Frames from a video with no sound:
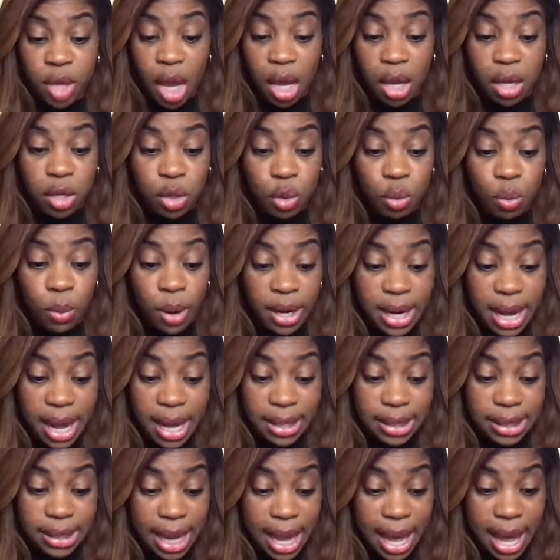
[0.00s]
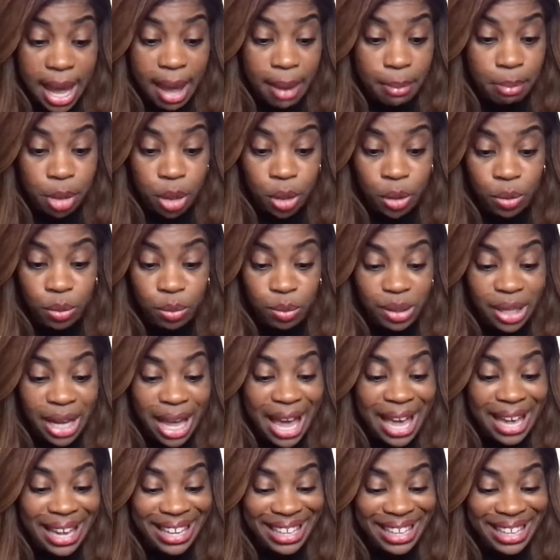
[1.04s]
you run out of time, boo. Like